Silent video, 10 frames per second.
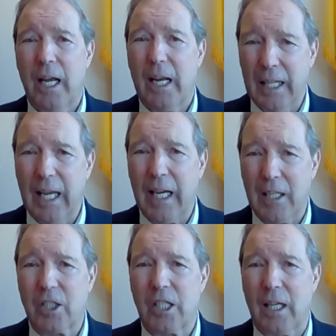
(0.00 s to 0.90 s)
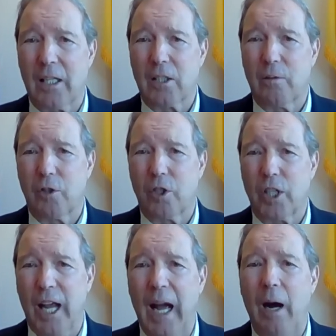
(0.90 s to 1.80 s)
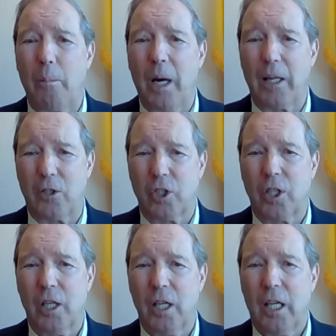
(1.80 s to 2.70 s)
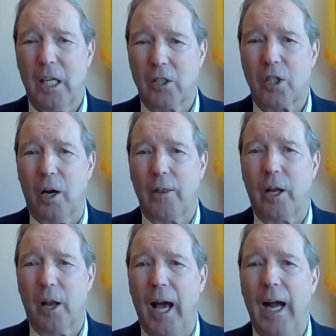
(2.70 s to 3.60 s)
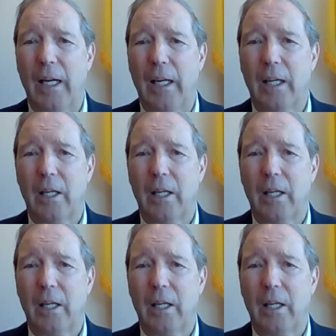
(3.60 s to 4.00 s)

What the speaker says: and get a sense of just how much is on the line.